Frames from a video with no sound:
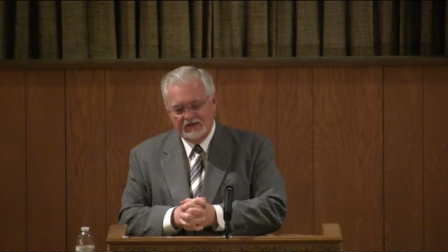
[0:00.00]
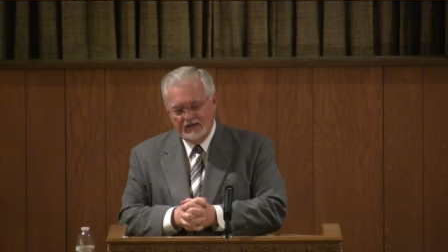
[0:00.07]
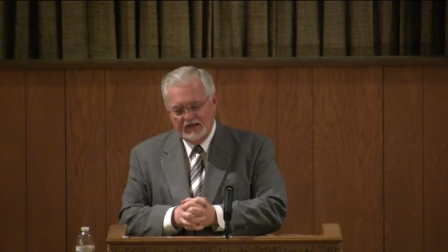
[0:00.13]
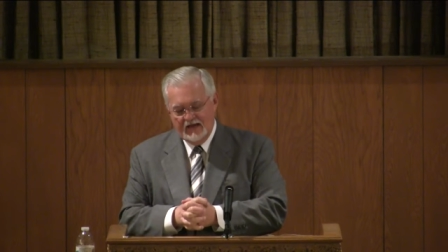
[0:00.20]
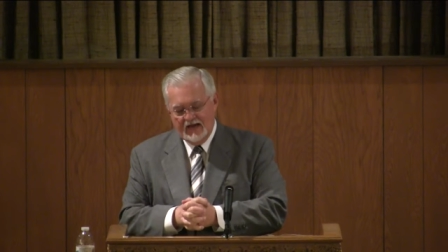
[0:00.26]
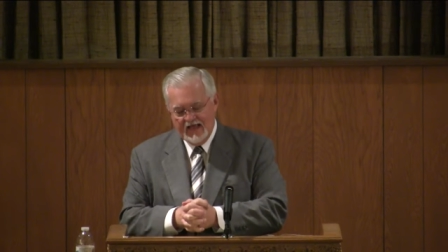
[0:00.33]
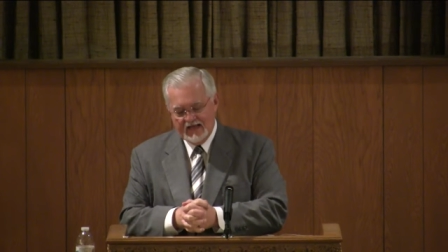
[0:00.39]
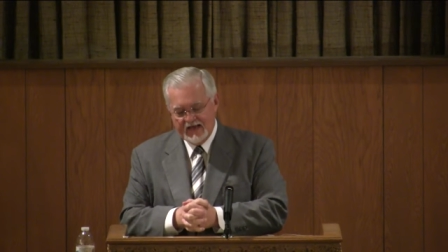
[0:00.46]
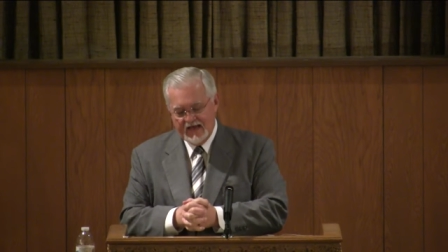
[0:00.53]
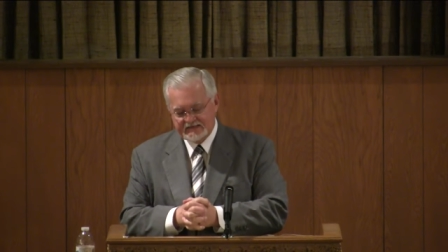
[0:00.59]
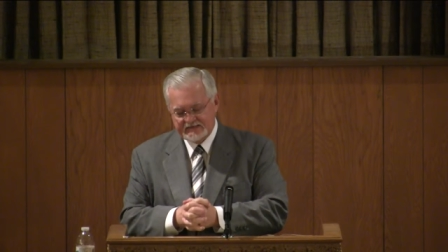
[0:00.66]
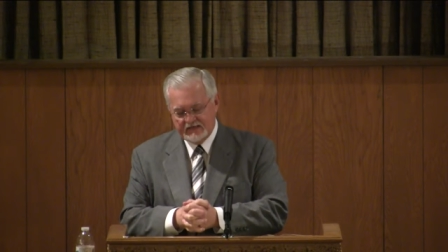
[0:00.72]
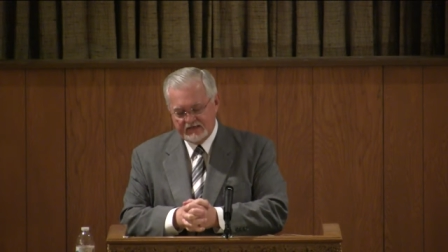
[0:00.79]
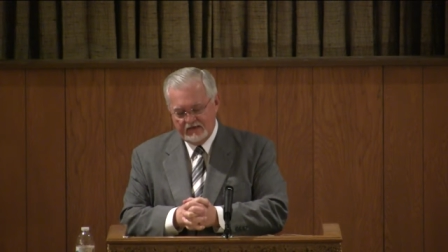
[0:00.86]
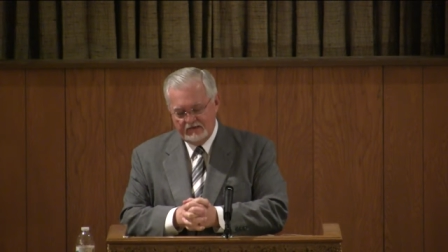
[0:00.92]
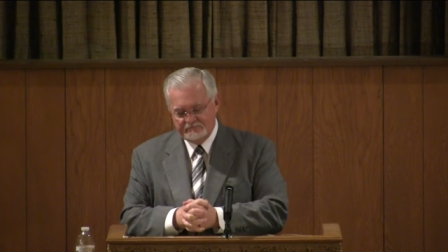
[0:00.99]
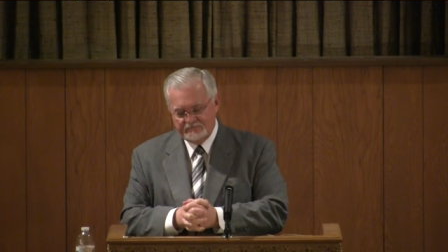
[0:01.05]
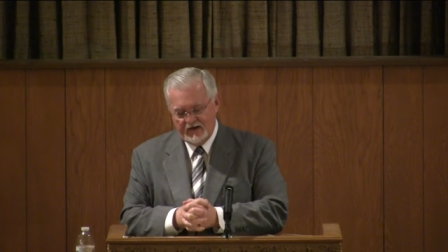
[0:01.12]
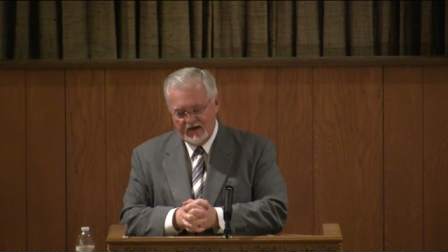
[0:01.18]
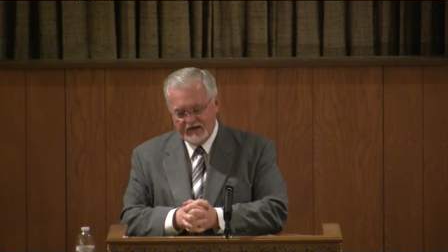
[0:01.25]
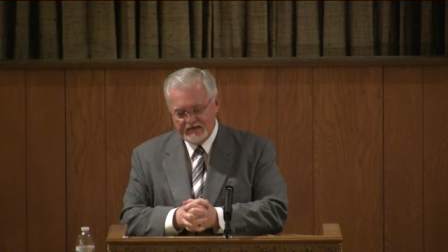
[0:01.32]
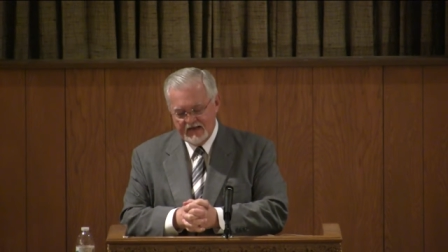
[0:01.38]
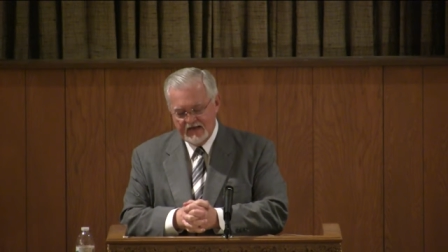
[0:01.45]
I guess it comes
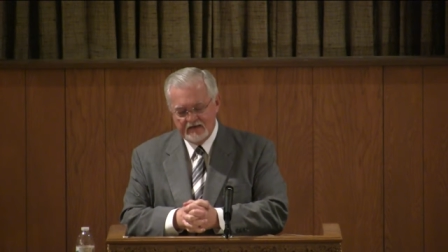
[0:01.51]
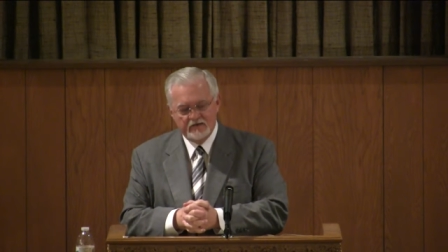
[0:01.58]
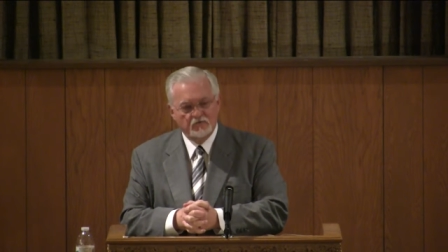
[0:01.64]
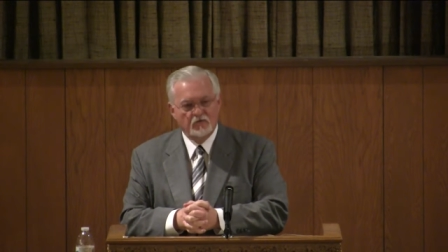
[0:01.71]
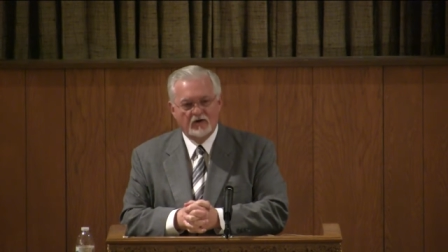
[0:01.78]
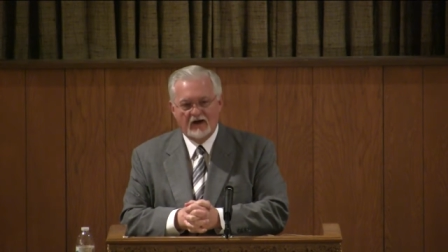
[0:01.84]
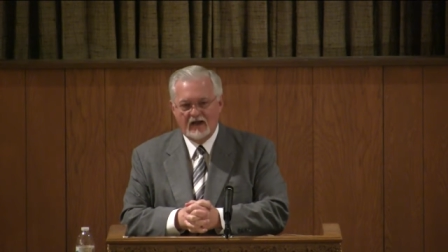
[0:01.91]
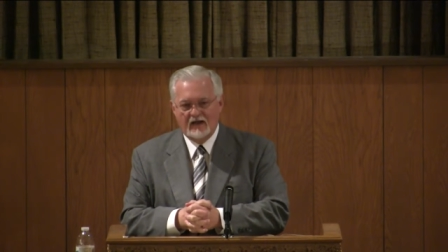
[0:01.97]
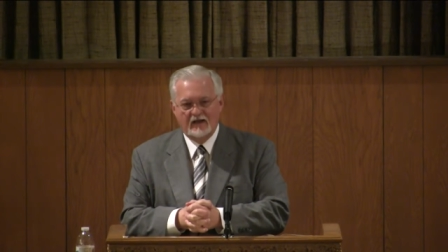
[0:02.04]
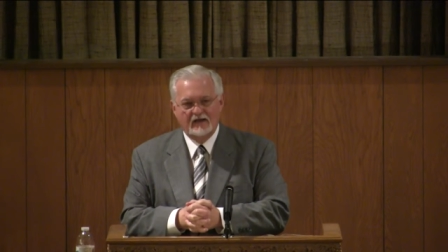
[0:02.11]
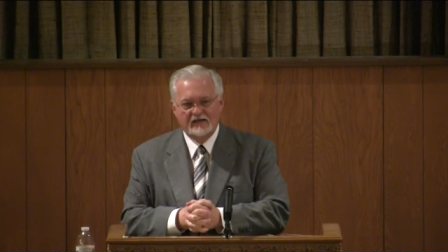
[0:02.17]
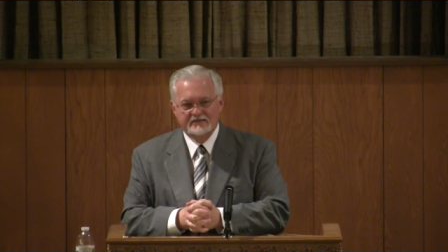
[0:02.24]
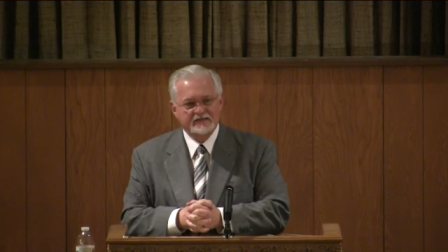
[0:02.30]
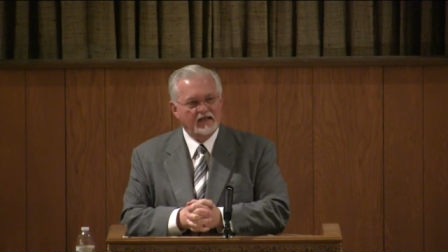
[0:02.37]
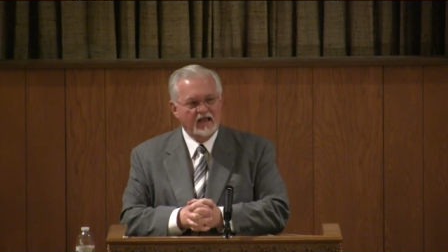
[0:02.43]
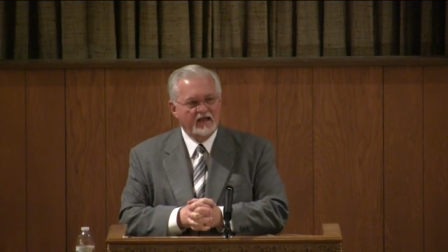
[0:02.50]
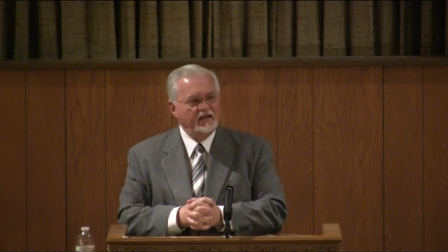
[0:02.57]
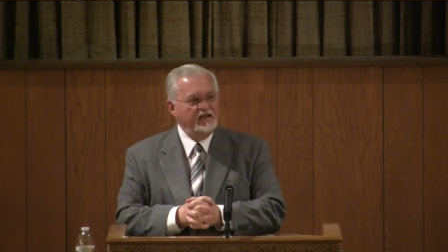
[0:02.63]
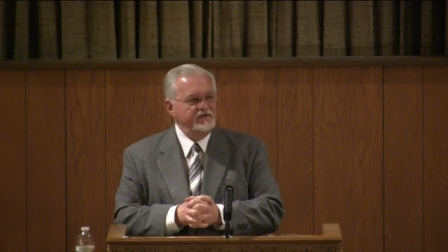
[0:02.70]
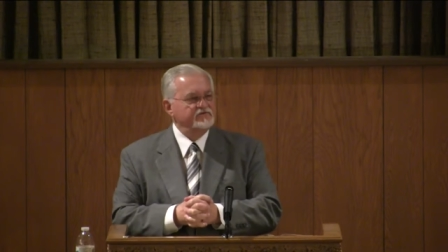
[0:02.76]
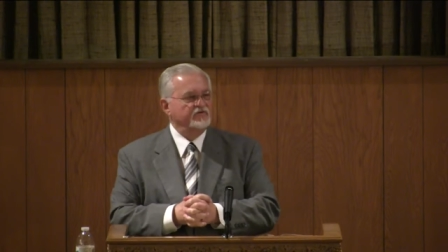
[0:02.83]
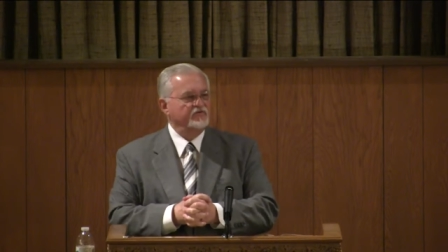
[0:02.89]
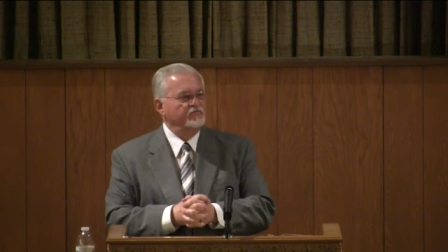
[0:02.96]
right down to where it's a lot
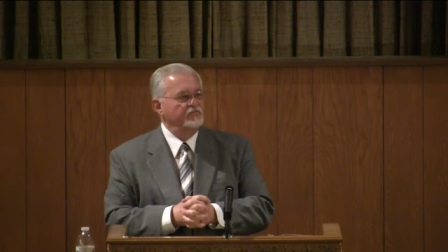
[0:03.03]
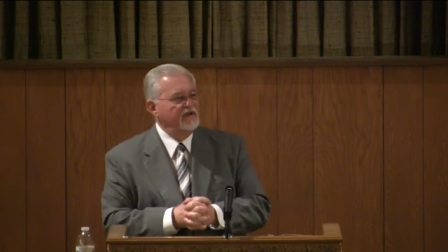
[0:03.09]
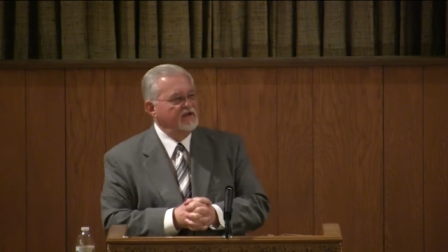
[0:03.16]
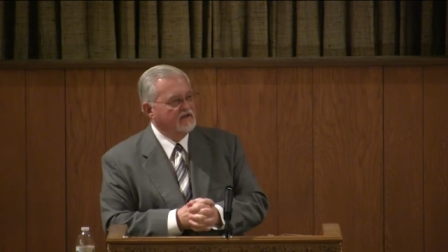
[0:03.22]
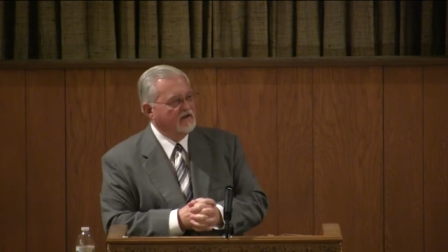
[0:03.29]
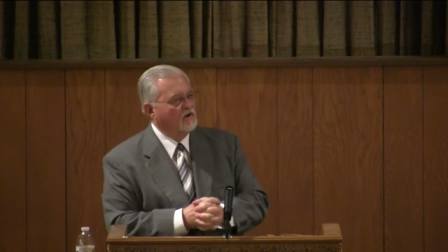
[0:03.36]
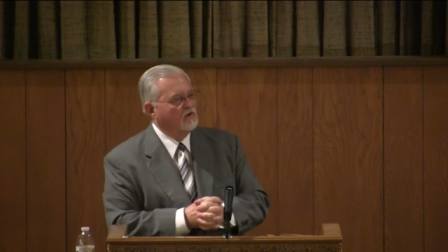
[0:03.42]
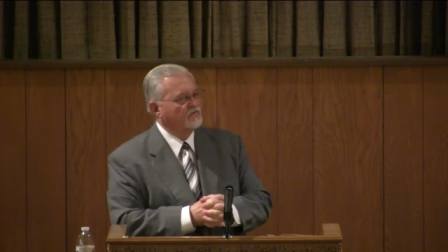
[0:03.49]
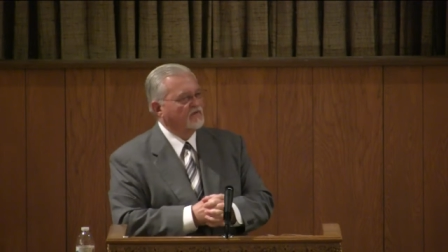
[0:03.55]
easier for me to get on the